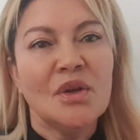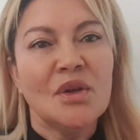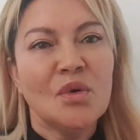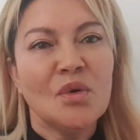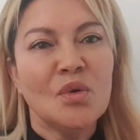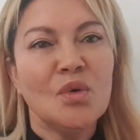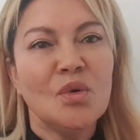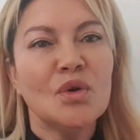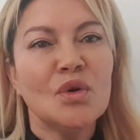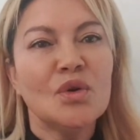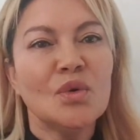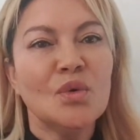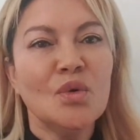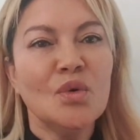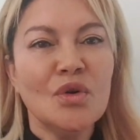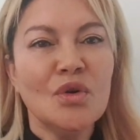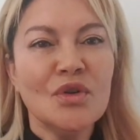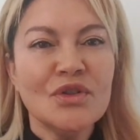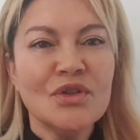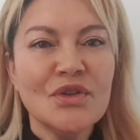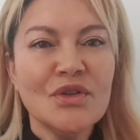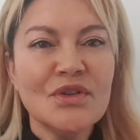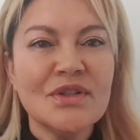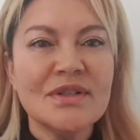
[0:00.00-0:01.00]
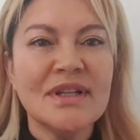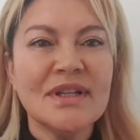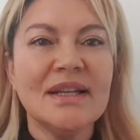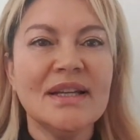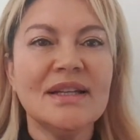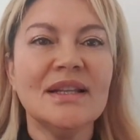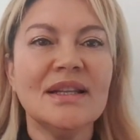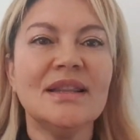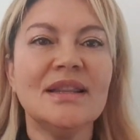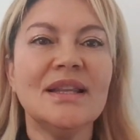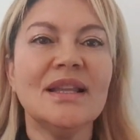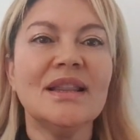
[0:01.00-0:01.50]
The court also
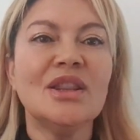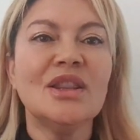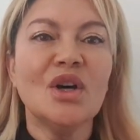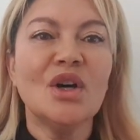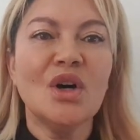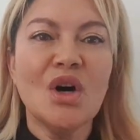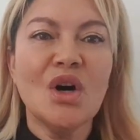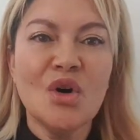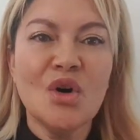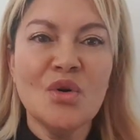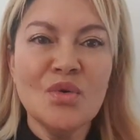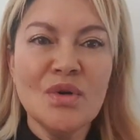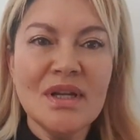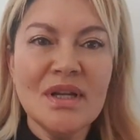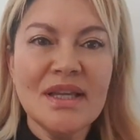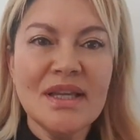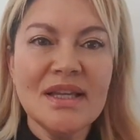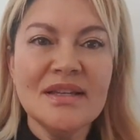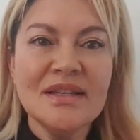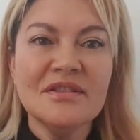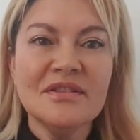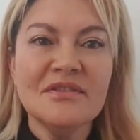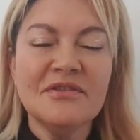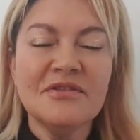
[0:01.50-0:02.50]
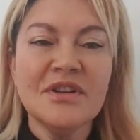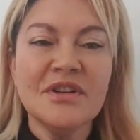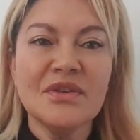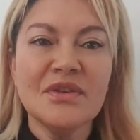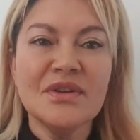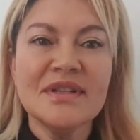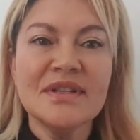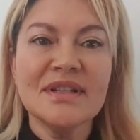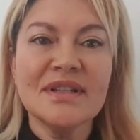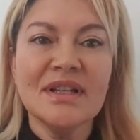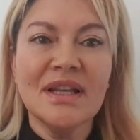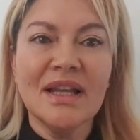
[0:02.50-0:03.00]
stated that the only
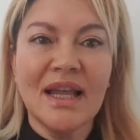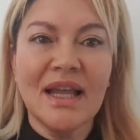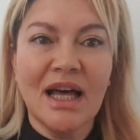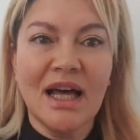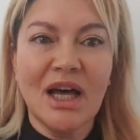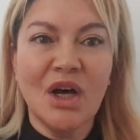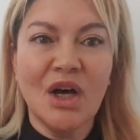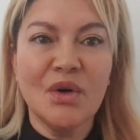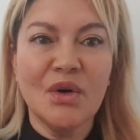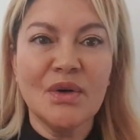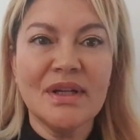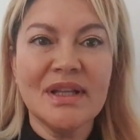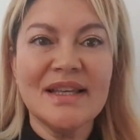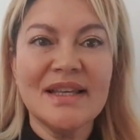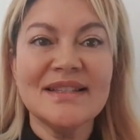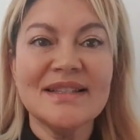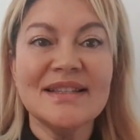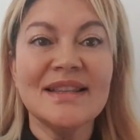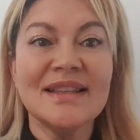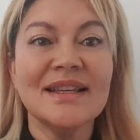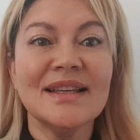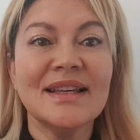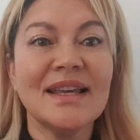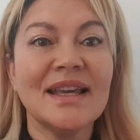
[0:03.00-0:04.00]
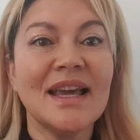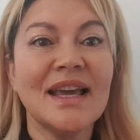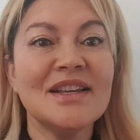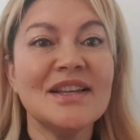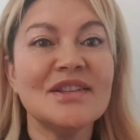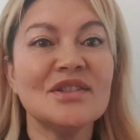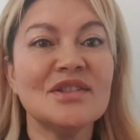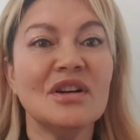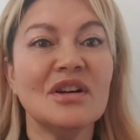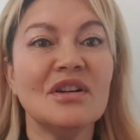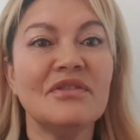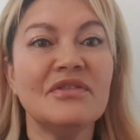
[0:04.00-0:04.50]
interference allowed is in the
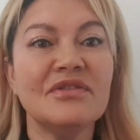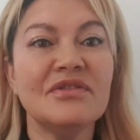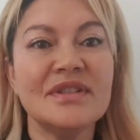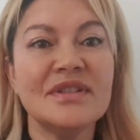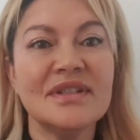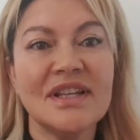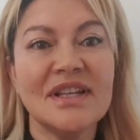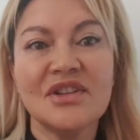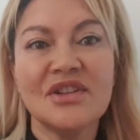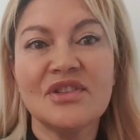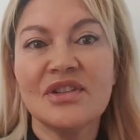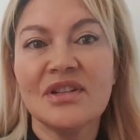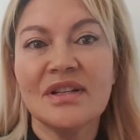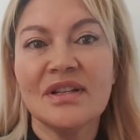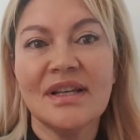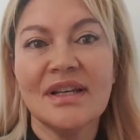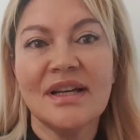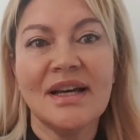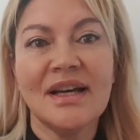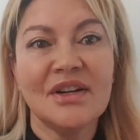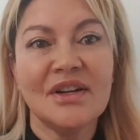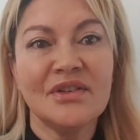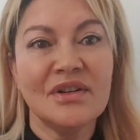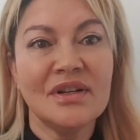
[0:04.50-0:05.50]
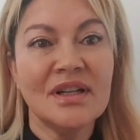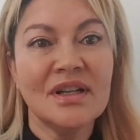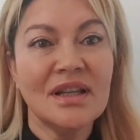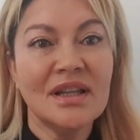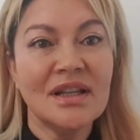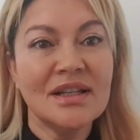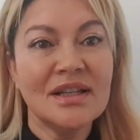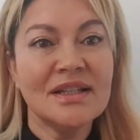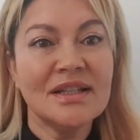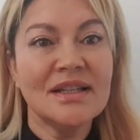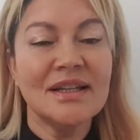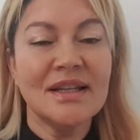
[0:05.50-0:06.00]
case of section
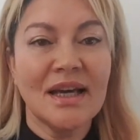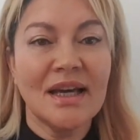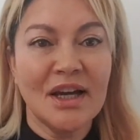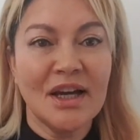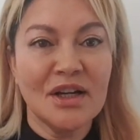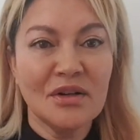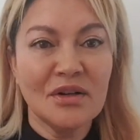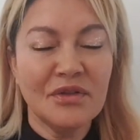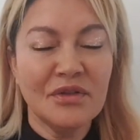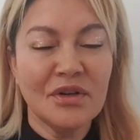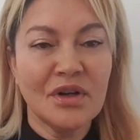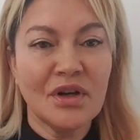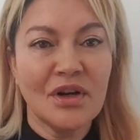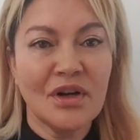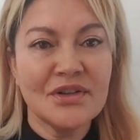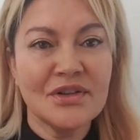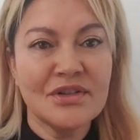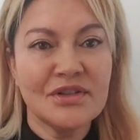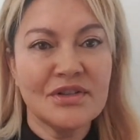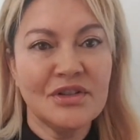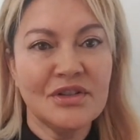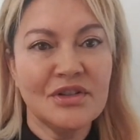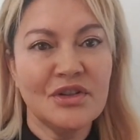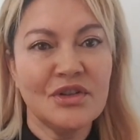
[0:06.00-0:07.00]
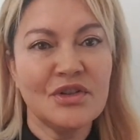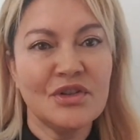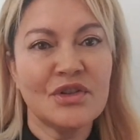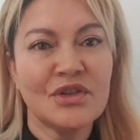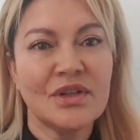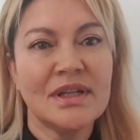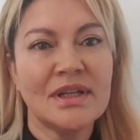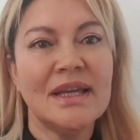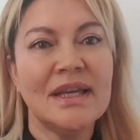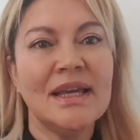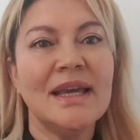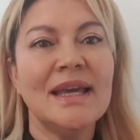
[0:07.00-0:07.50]
139 of the
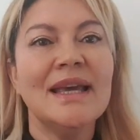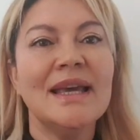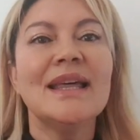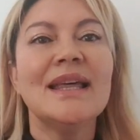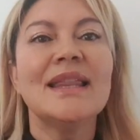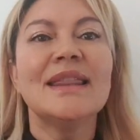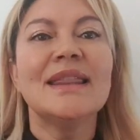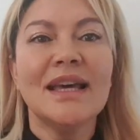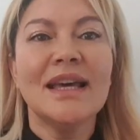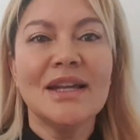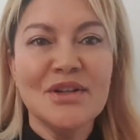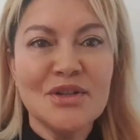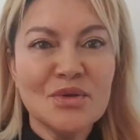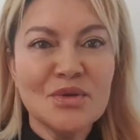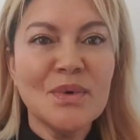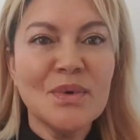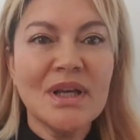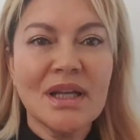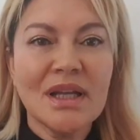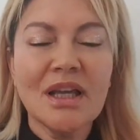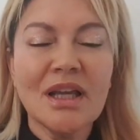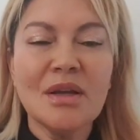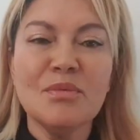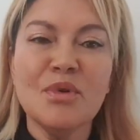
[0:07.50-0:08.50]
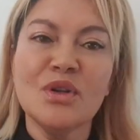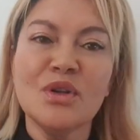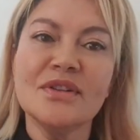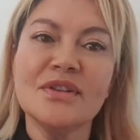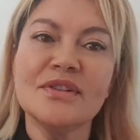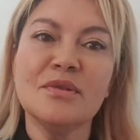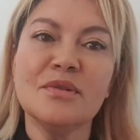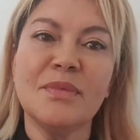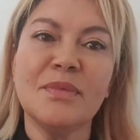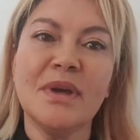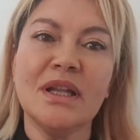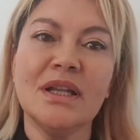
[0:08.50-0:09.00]
Constitution. That is when a
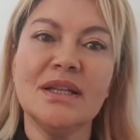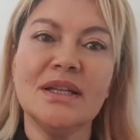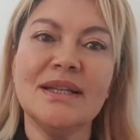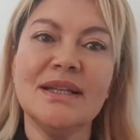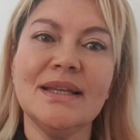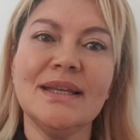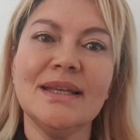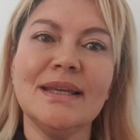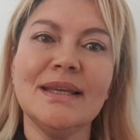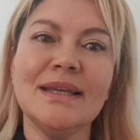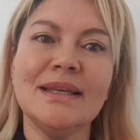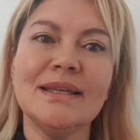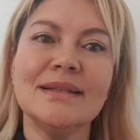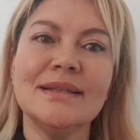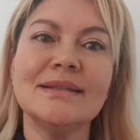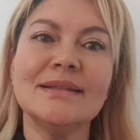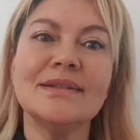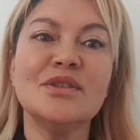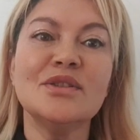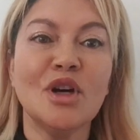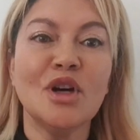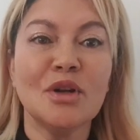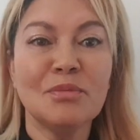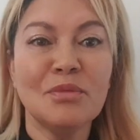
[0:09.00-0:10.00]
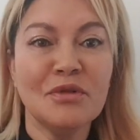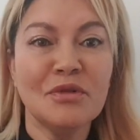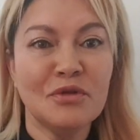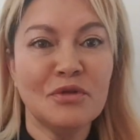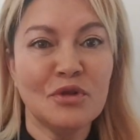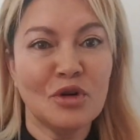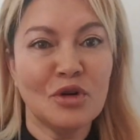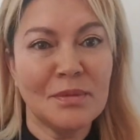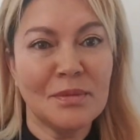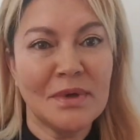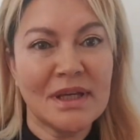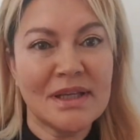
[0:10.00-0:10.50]
municipality is not
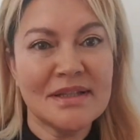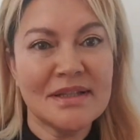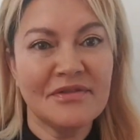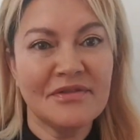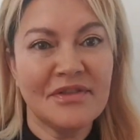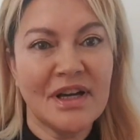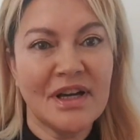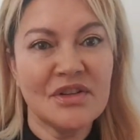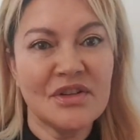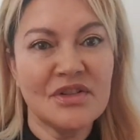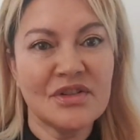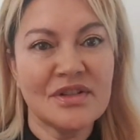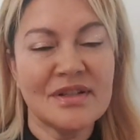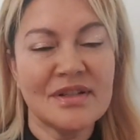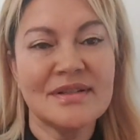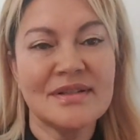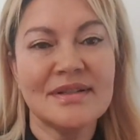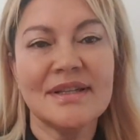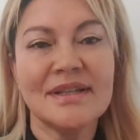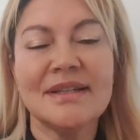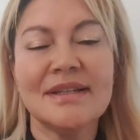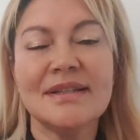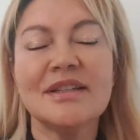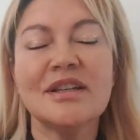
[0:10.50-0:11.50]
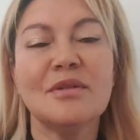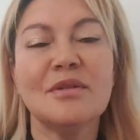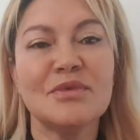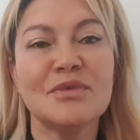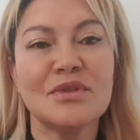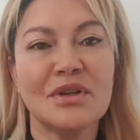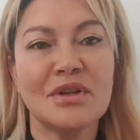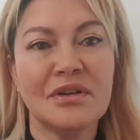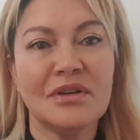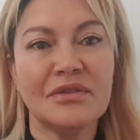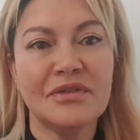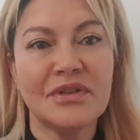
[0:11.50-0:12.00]
performing its functions in
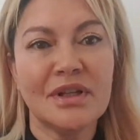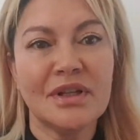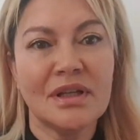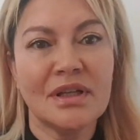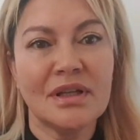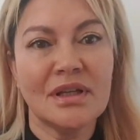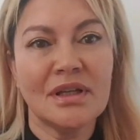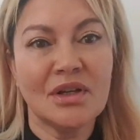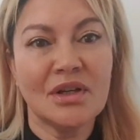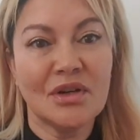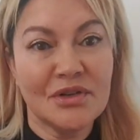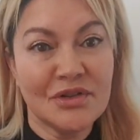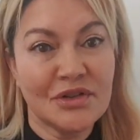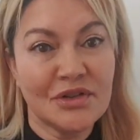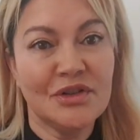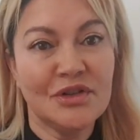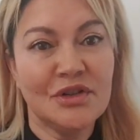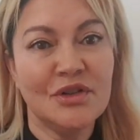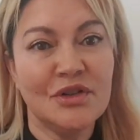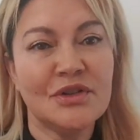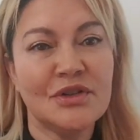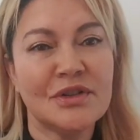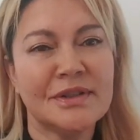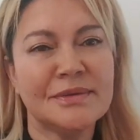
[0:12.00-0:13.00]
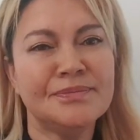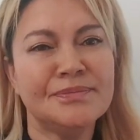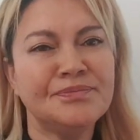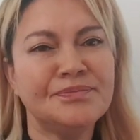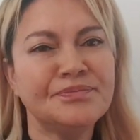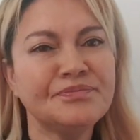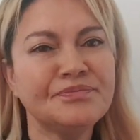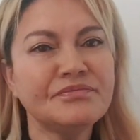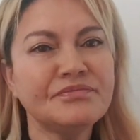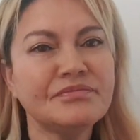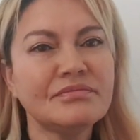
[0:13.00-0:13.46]
terms of the Constitution.